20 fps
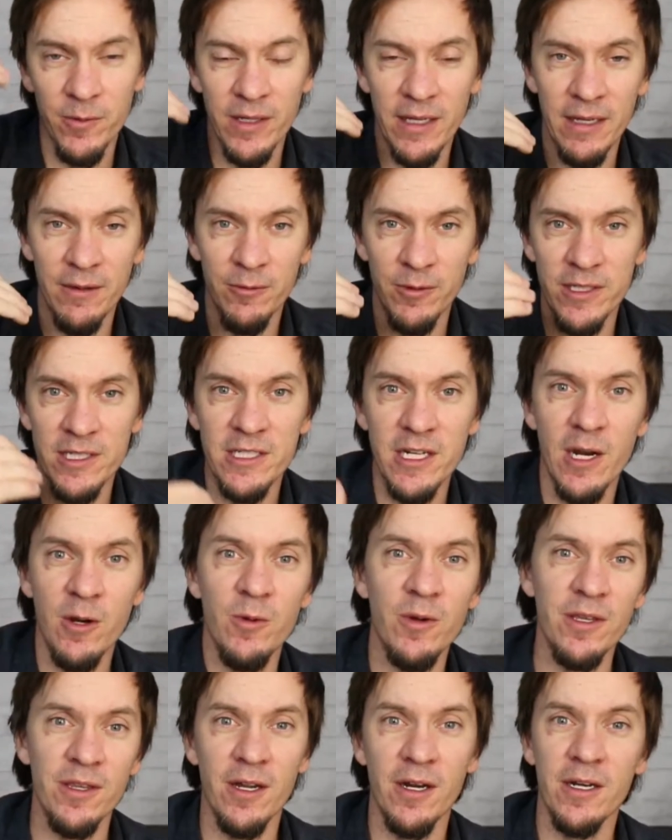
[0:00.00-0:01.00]
We start
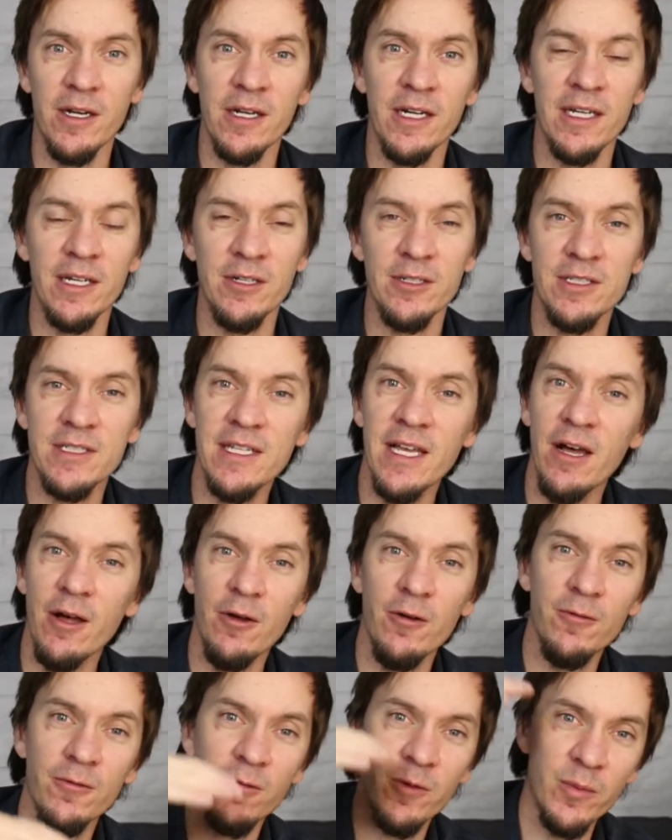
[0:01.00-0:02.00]
with our inner
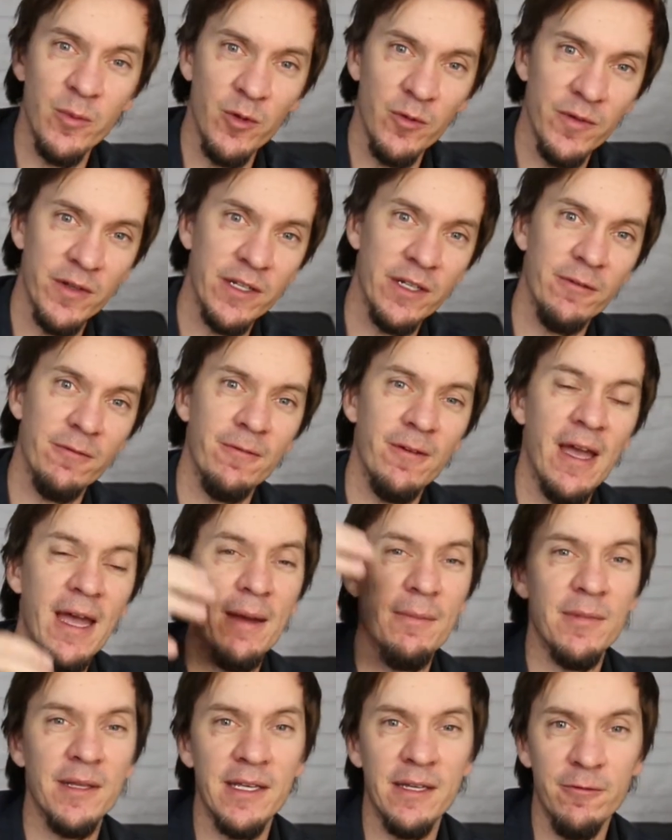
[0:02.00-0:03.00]
self, we move into
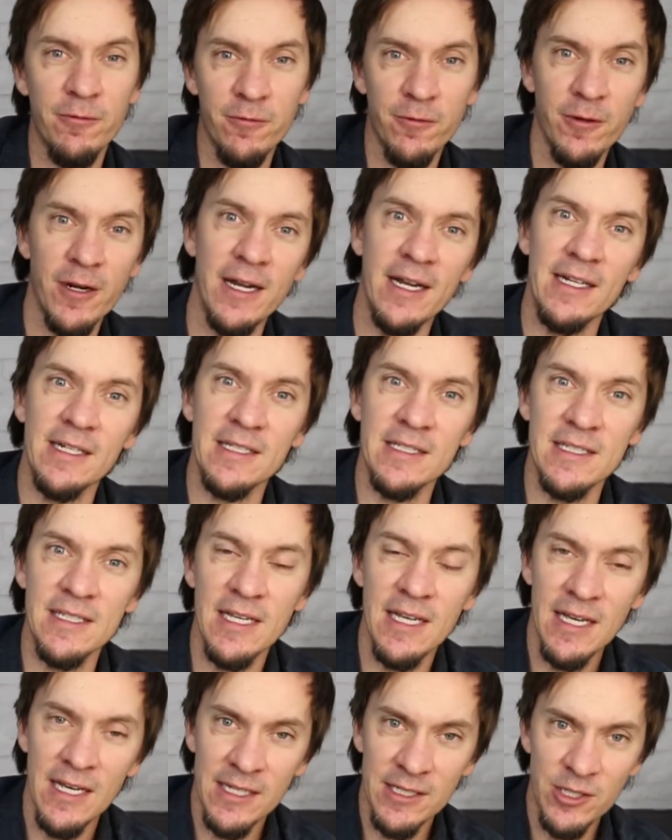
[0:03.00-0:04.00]
family, friends,
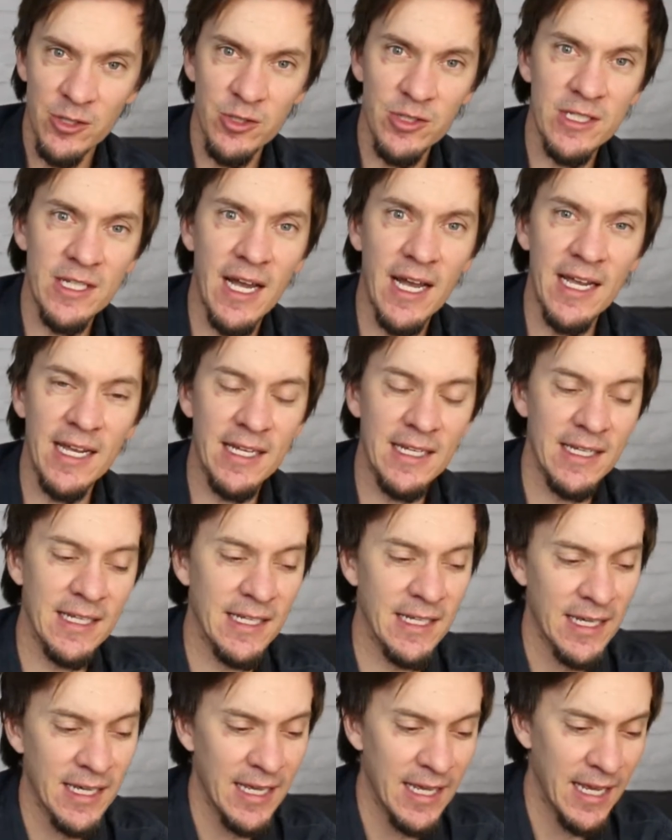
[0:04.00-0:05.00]
society.